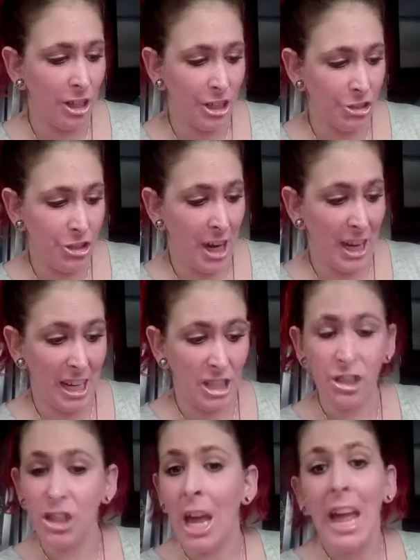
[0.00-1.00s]
and
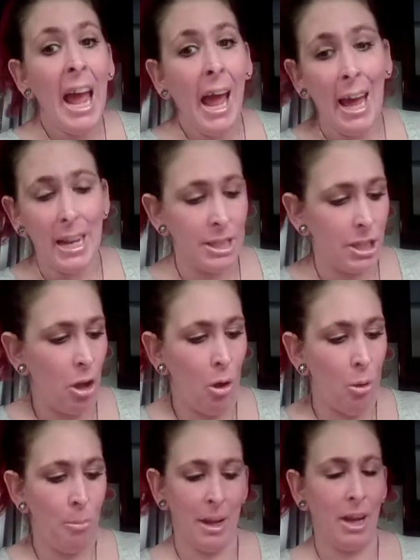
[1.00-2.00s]
change, and it's, oh
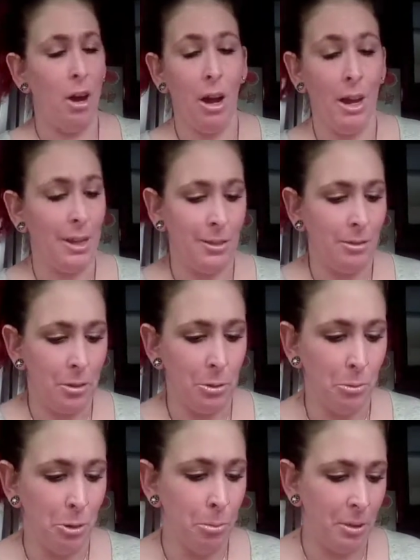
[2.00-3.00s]
my god, you
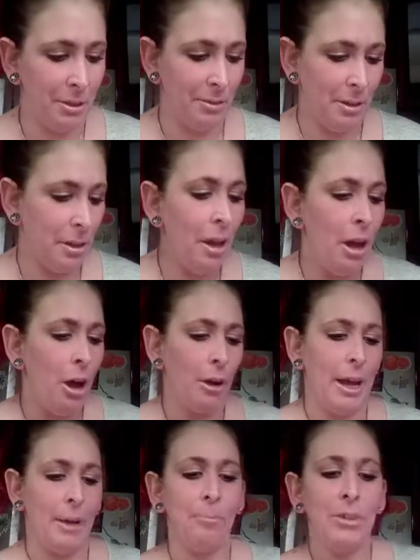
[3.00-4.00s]
won't believe it.
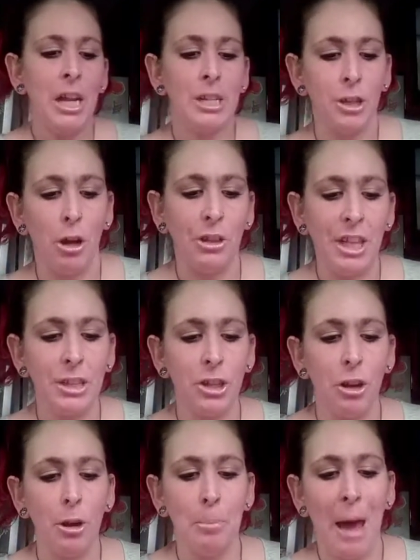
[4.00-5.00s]
Okay, so these
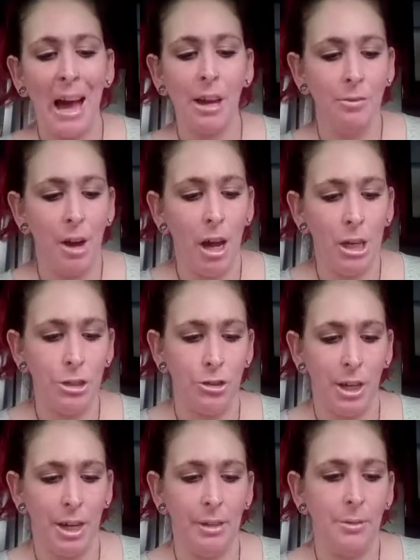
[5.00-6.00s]
are a pack of
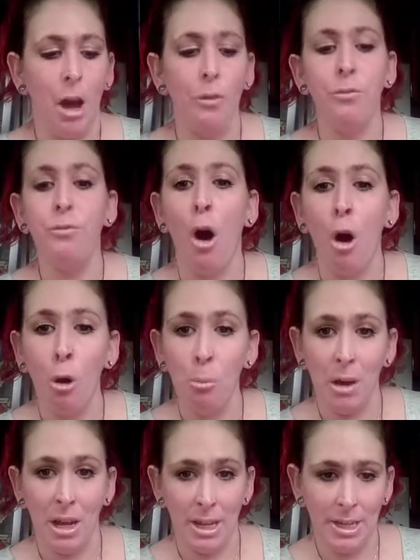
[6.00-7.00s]
100
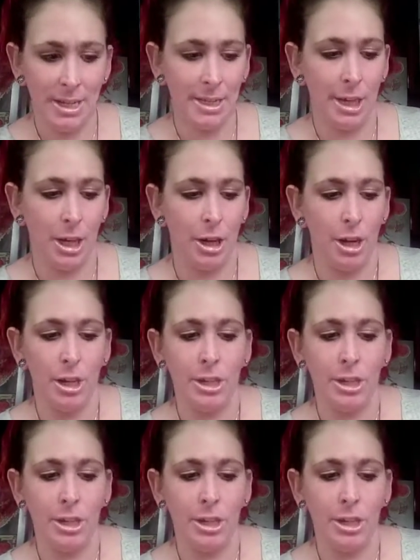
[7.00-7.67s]
foam stickers.